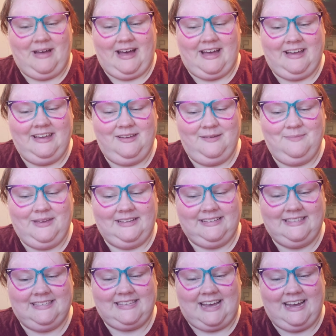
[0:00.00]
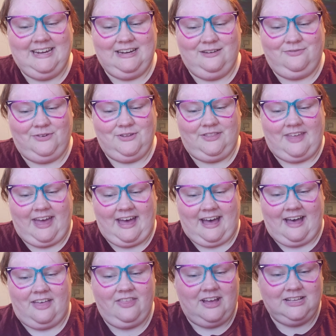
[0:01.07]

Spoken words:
I am excited for that.